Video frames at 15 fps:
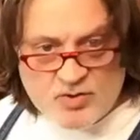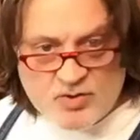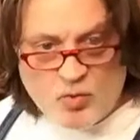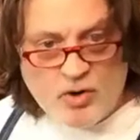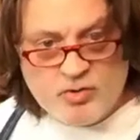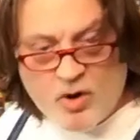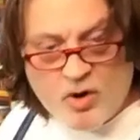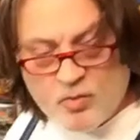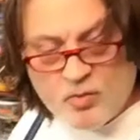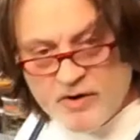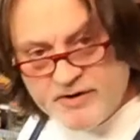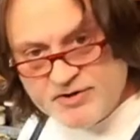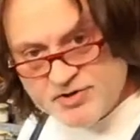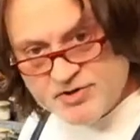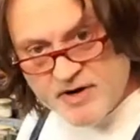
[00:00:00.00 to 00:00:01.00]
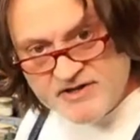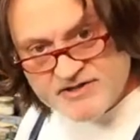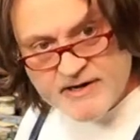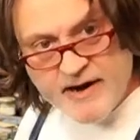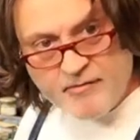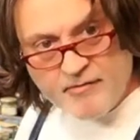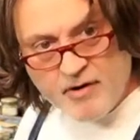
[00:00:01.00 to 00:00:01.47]
the World War One trench
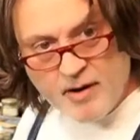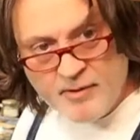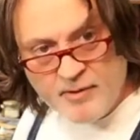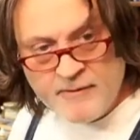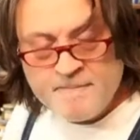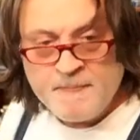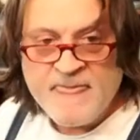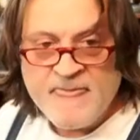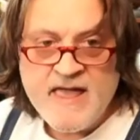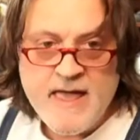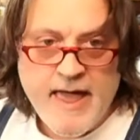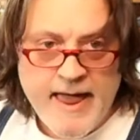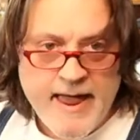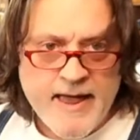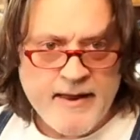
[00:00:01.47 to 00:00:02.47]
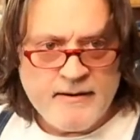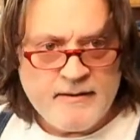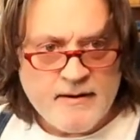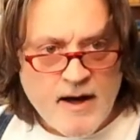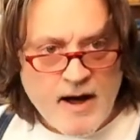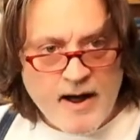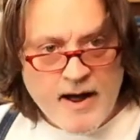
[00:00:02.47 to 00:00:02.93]
diorama. And
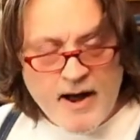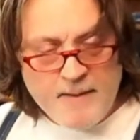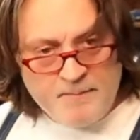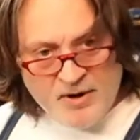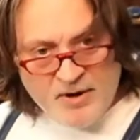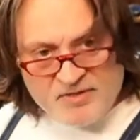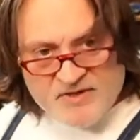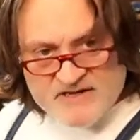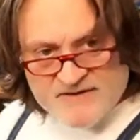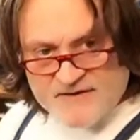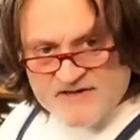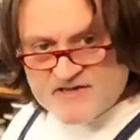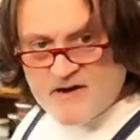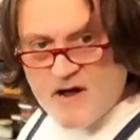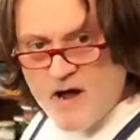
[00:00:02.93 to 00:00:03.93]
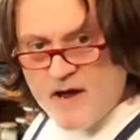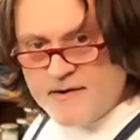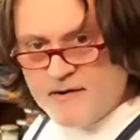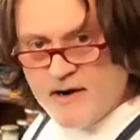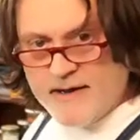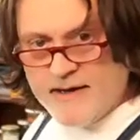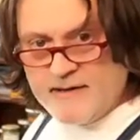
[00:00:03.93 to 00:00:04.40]
uh, I put this facade
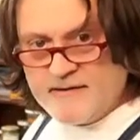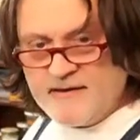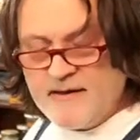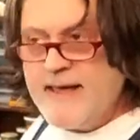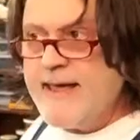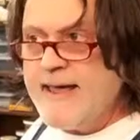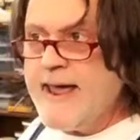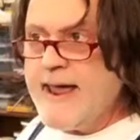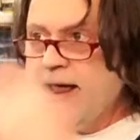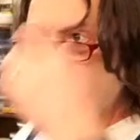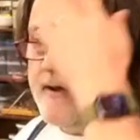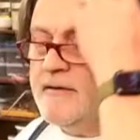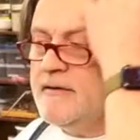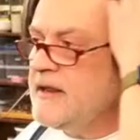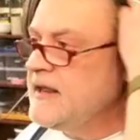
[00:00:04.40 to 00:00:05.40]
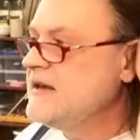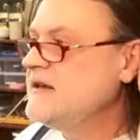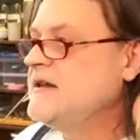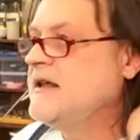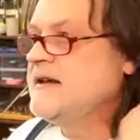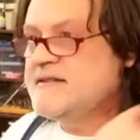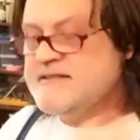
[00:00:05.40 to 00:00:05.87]
on it. And it,
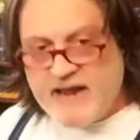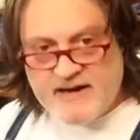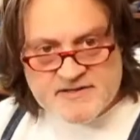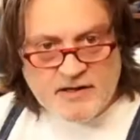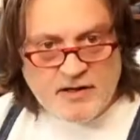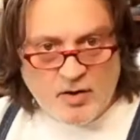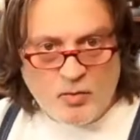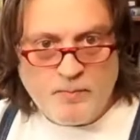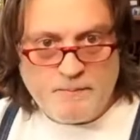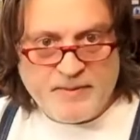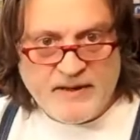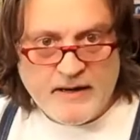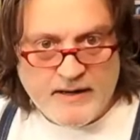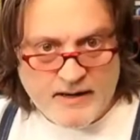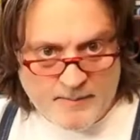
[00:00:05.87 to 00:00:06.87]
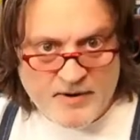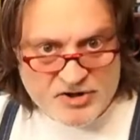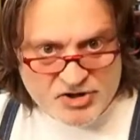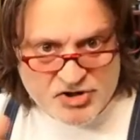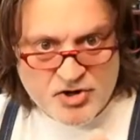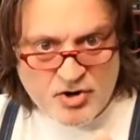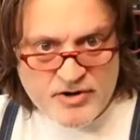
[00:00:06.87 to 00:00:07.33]
it takes a little bit, and I'm going to
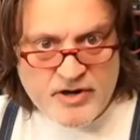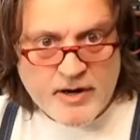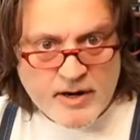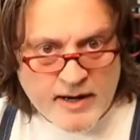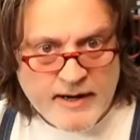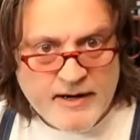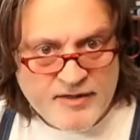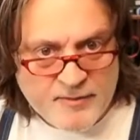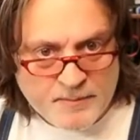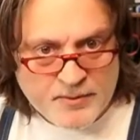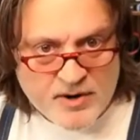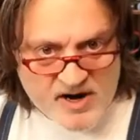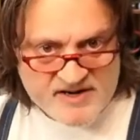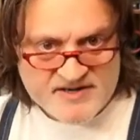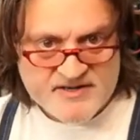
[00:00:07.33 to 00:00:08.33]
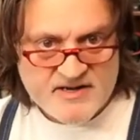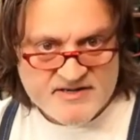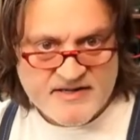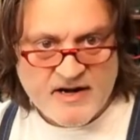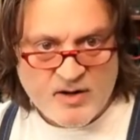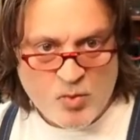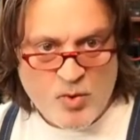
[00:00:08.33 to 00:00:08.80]
show you kind of the process
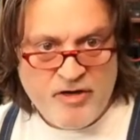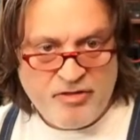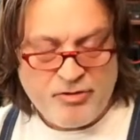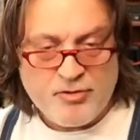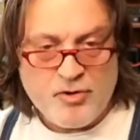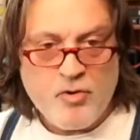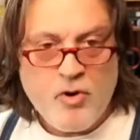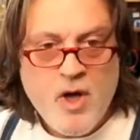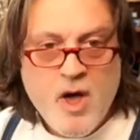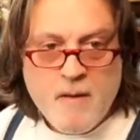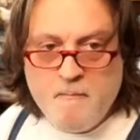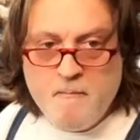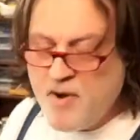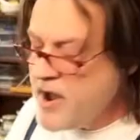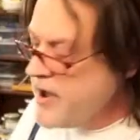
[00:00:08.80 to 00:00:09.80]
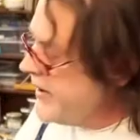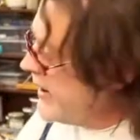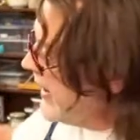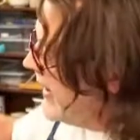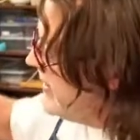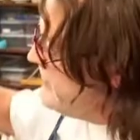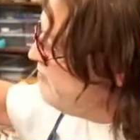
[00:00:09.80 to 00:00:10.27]
that I went through. But
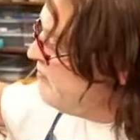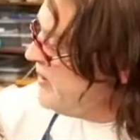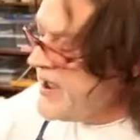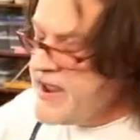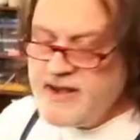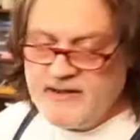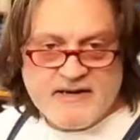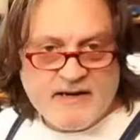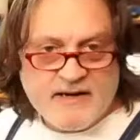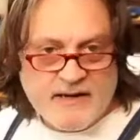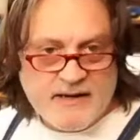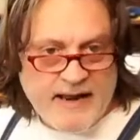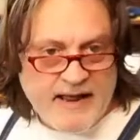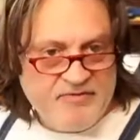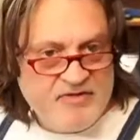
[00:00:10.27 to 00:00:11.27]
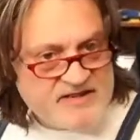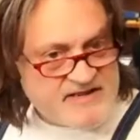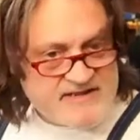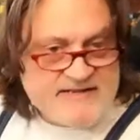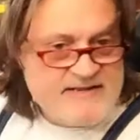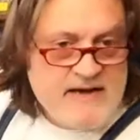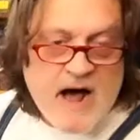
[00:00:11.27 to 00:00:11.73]
I painted it, and this
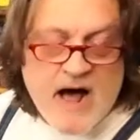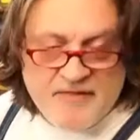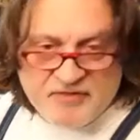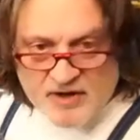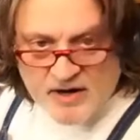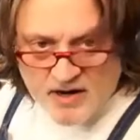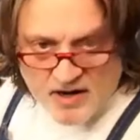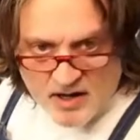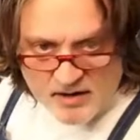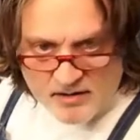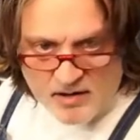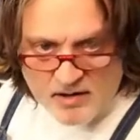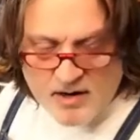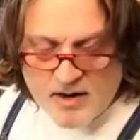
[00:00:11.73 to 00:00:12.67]
is not the color.